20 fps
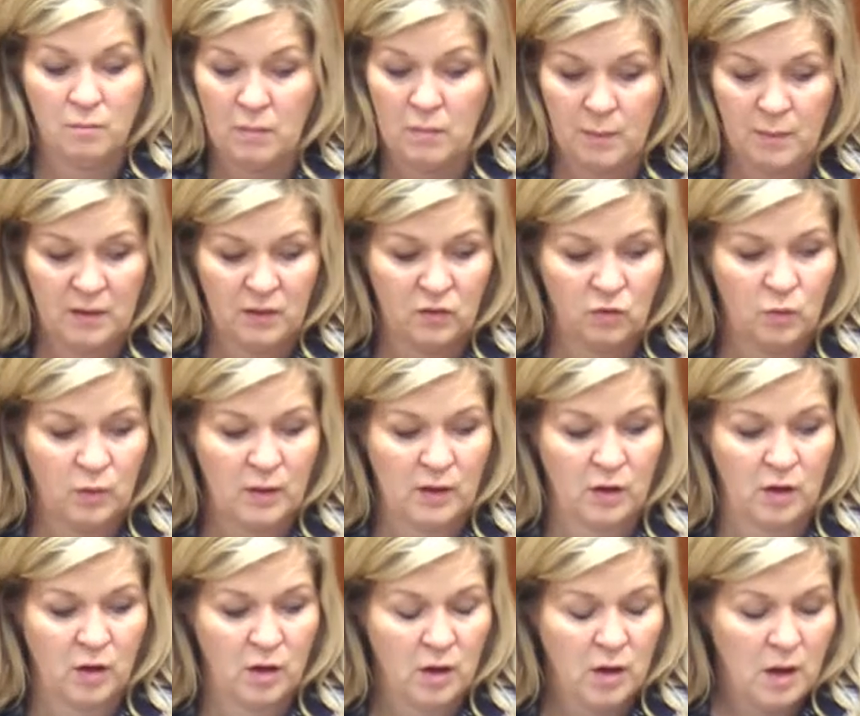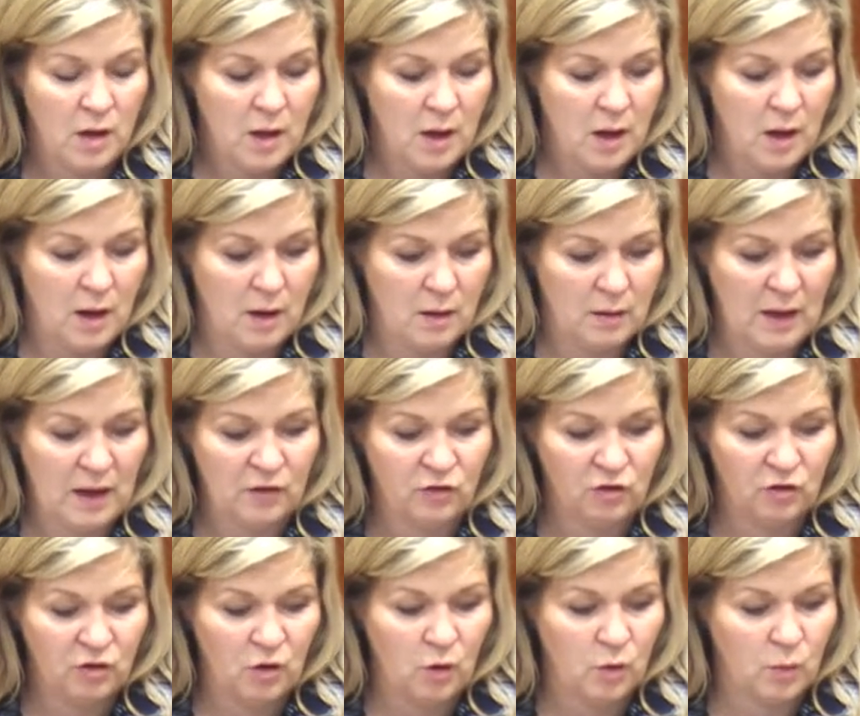Maybe it's quicker.
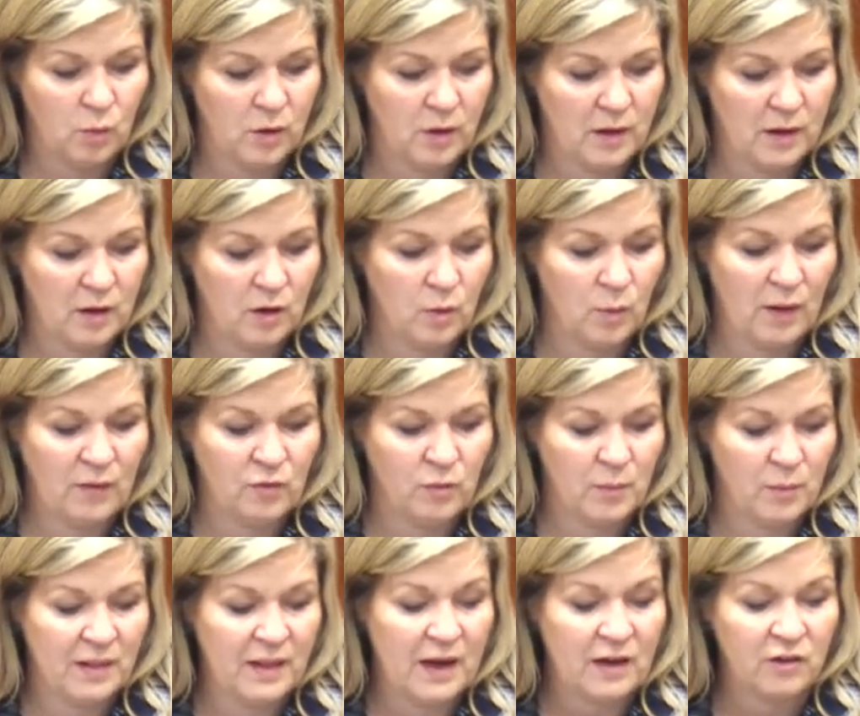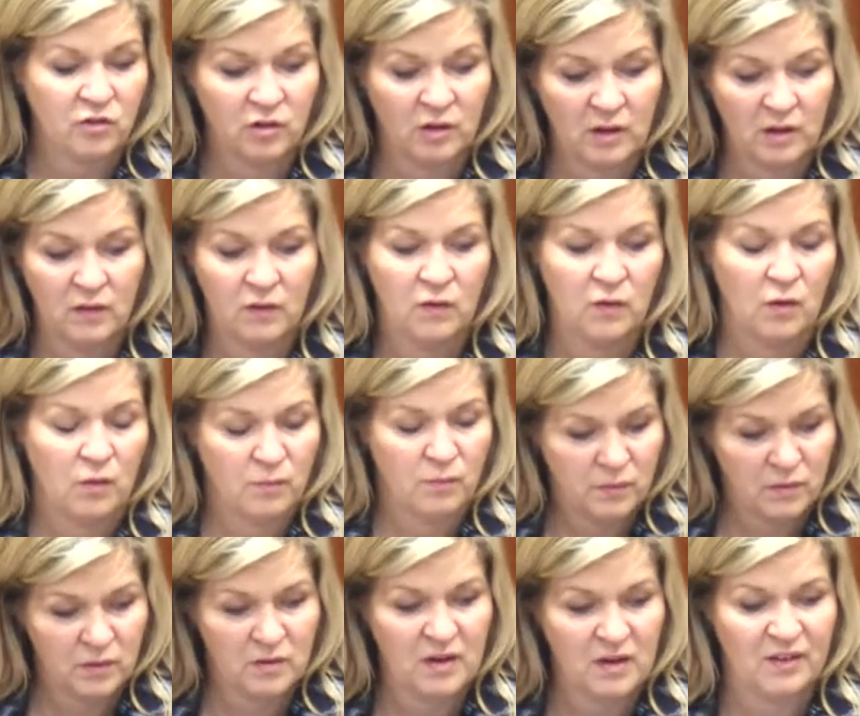As you know, we're a year away from elections, so it
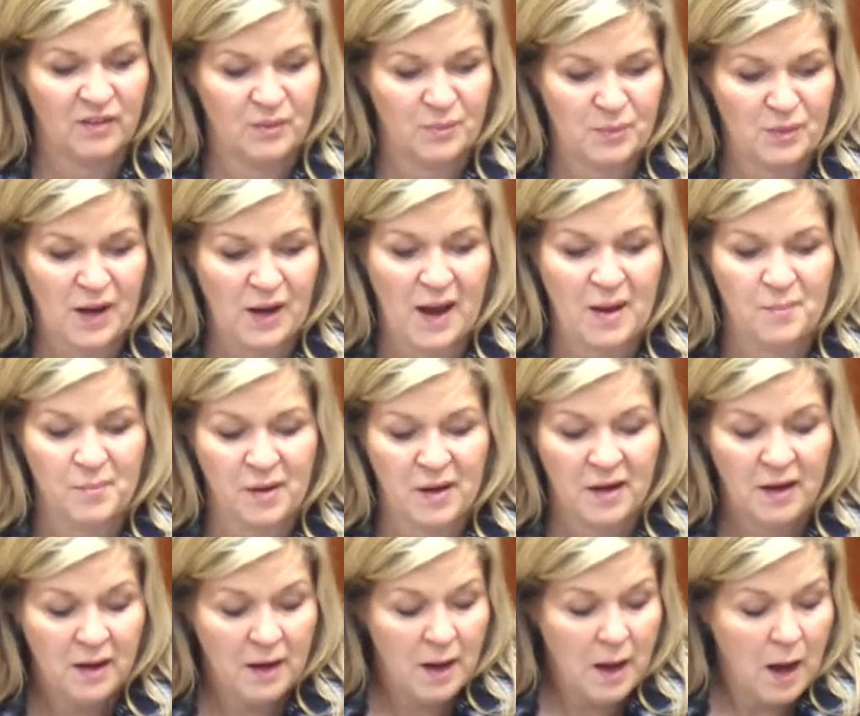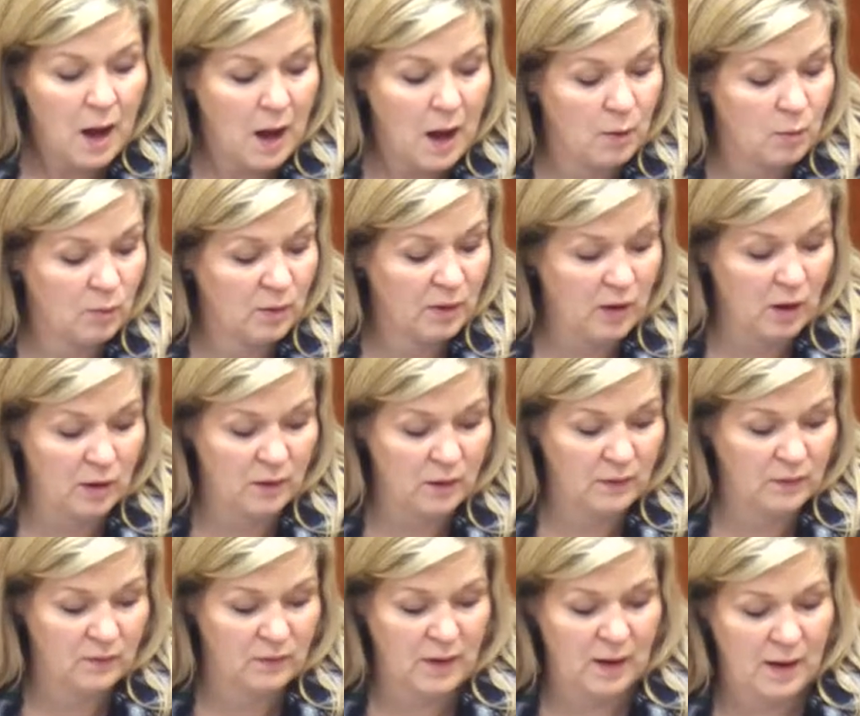takes some time. But
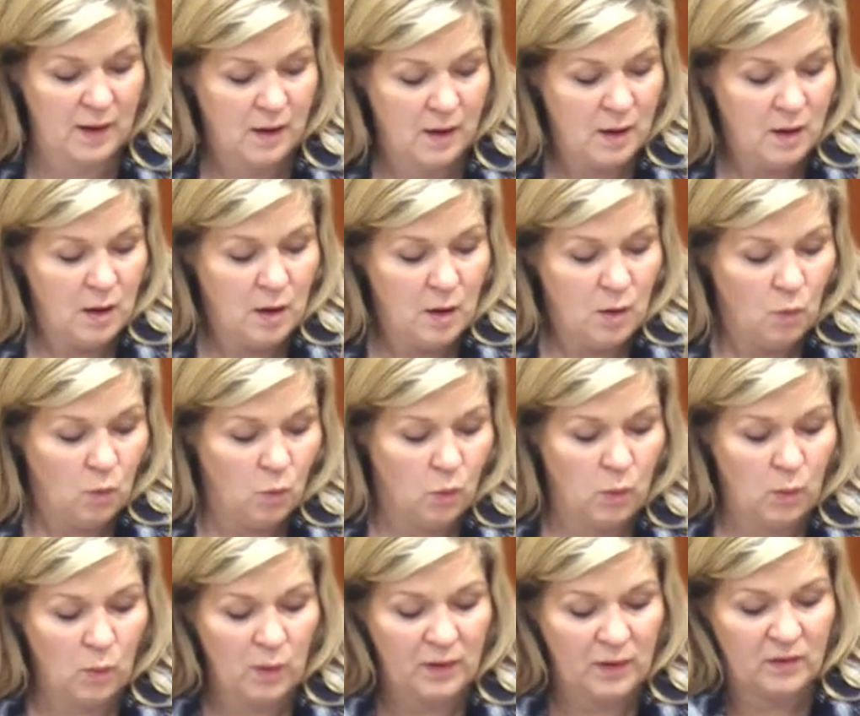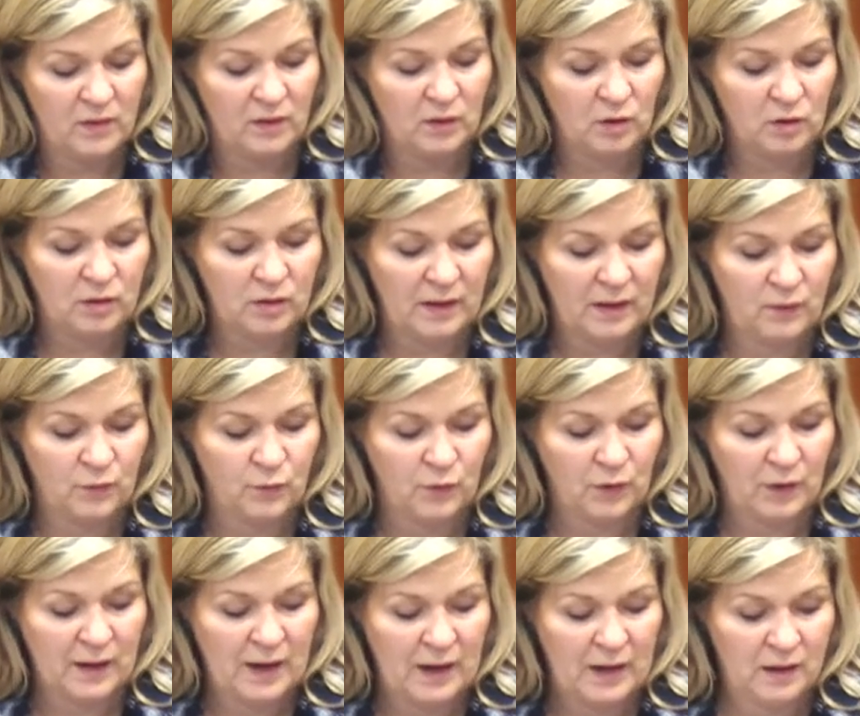regardless, what does it look like for
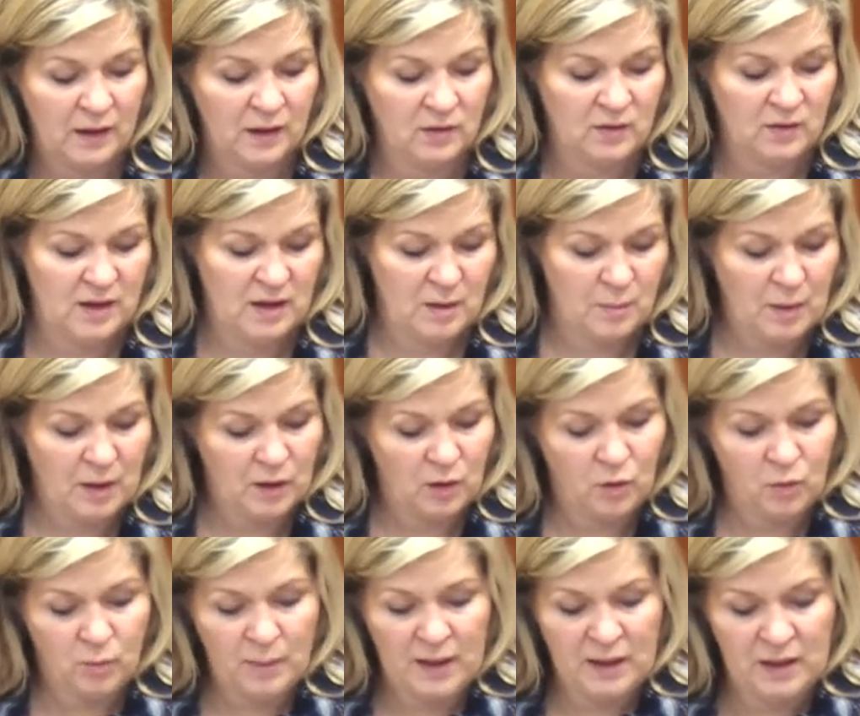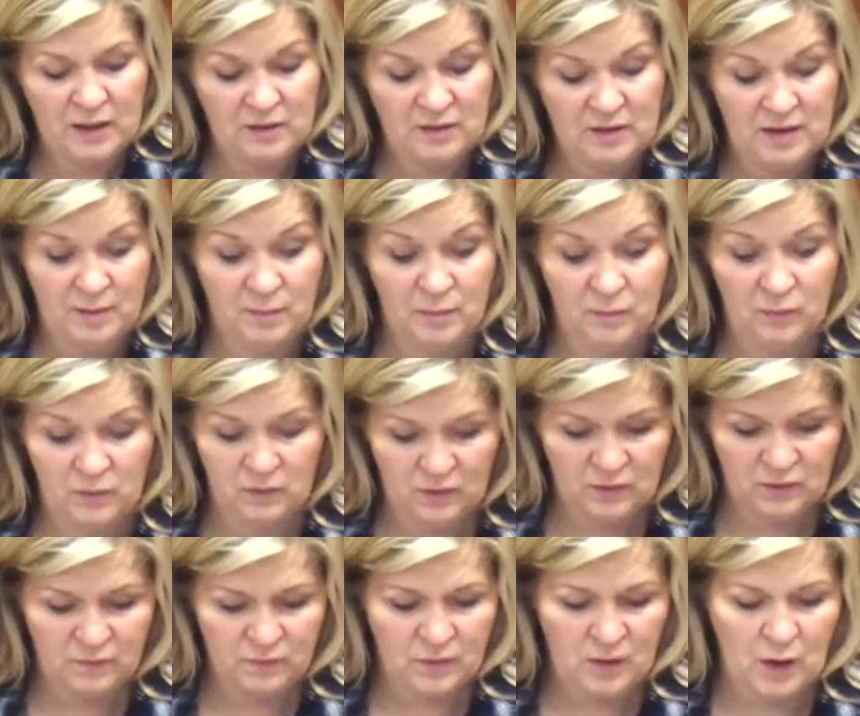getting a team? I know many
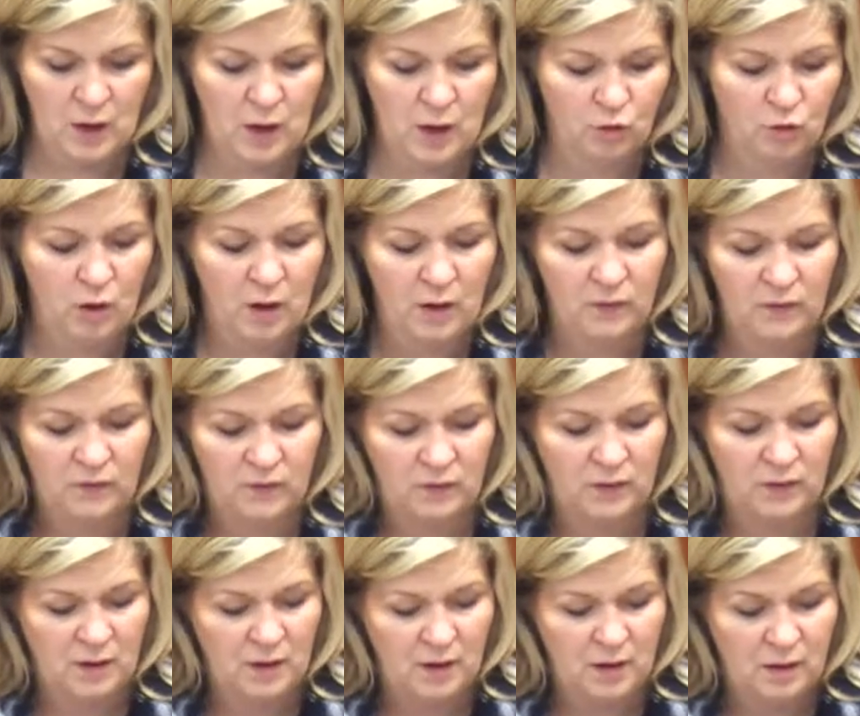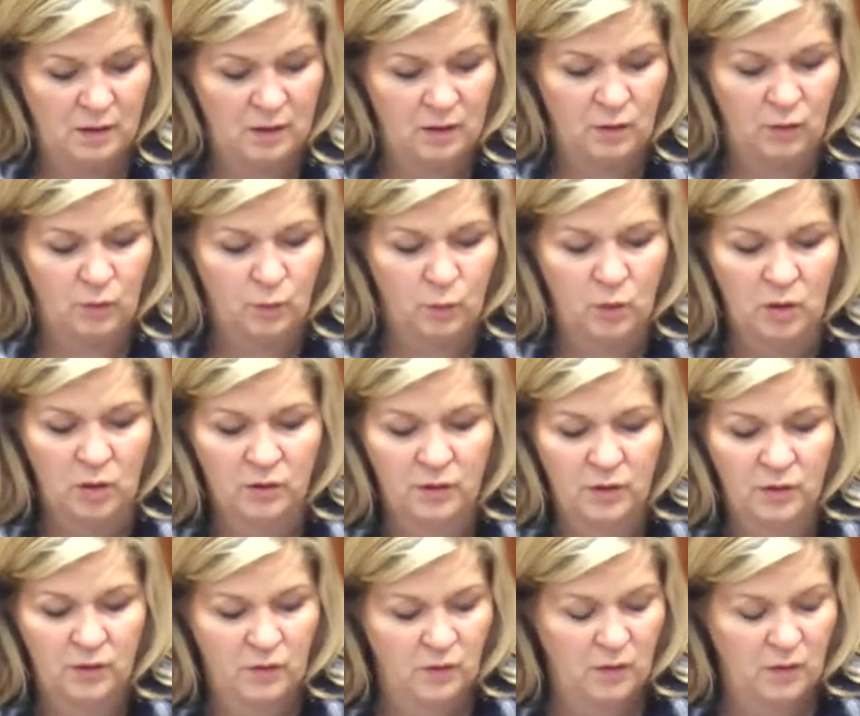teams across you know, the world